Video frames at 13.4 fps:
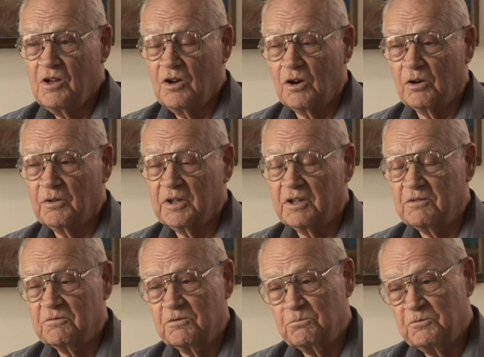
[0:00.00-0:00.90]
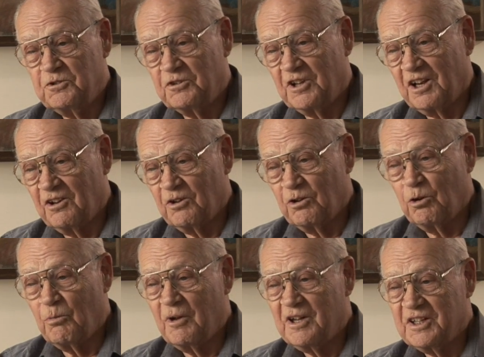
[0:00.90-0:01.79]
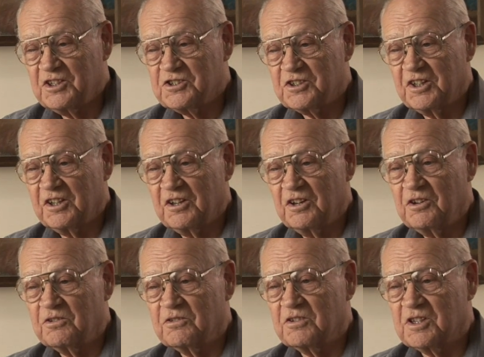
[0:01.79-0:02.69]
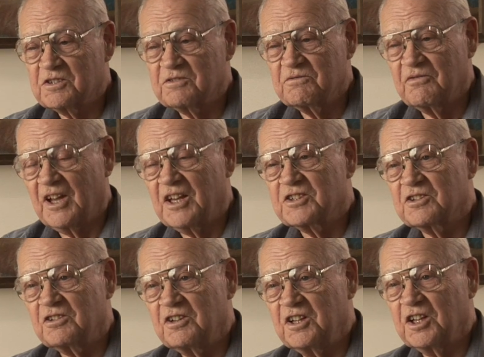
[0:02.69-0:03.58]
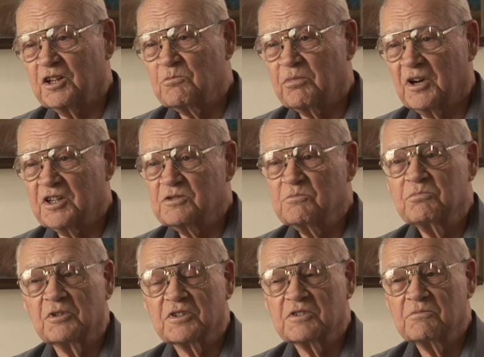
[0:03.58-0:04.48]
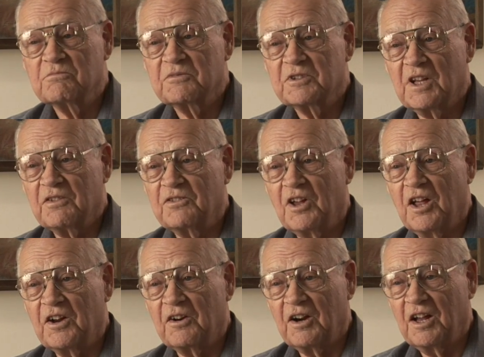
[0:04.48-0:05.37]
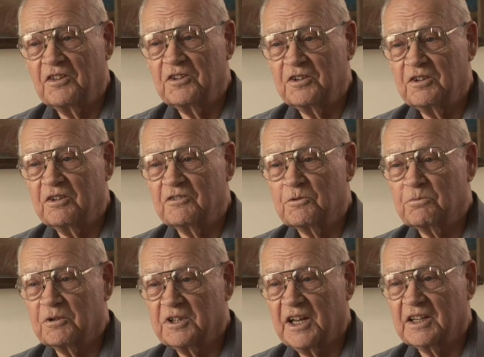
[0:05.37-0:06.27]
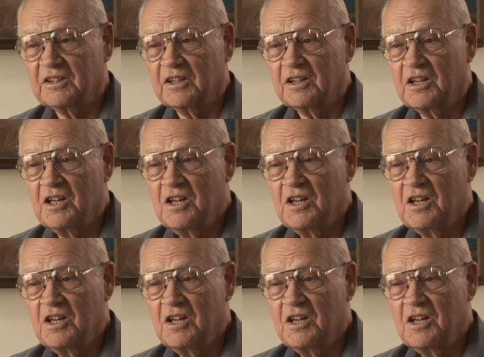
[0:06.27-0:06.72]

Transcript: Or we can drill a hole behind your ear and do this vascular decompression, put some Teflon around the nerve to protect it.